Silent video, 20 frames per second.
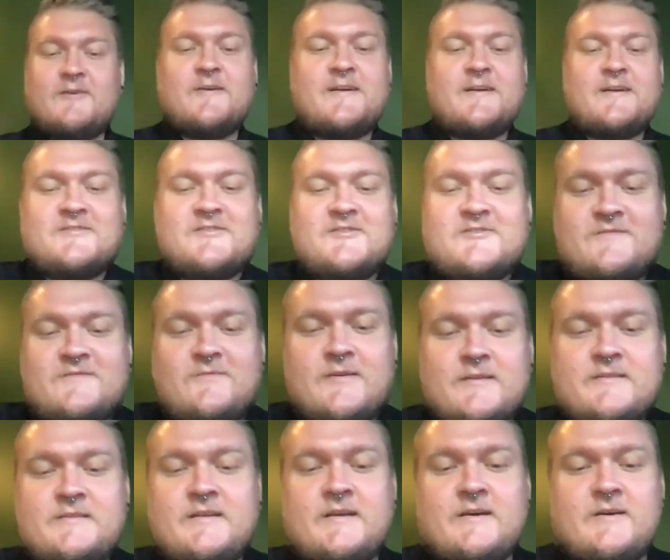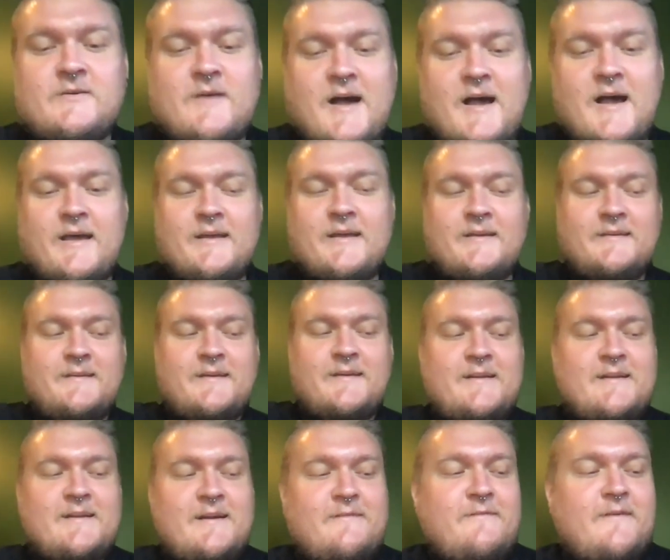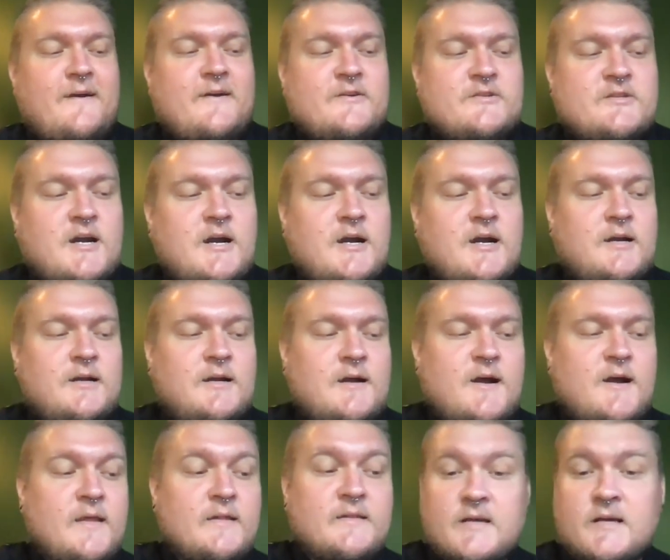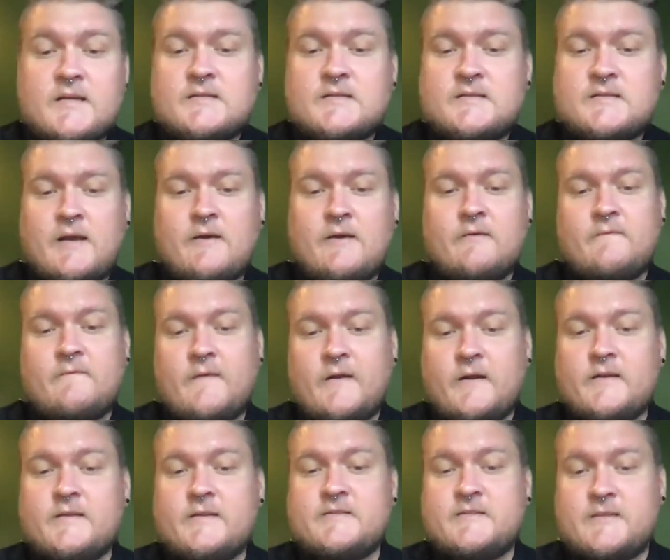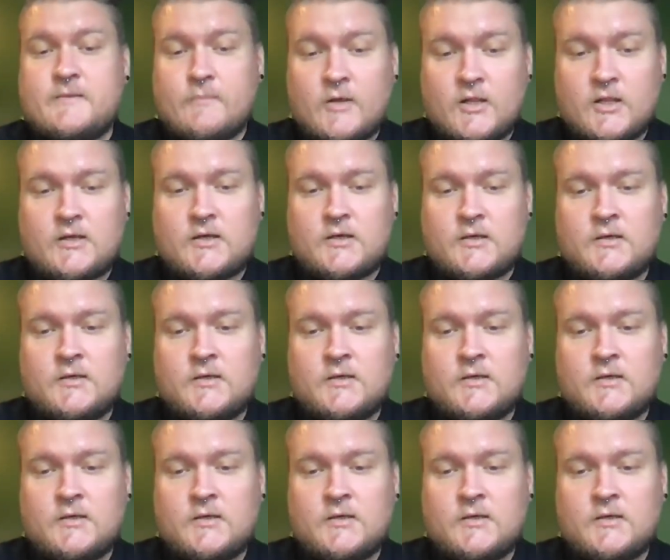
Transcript: a quick search of what DOI identifiers are. It does sound very similar.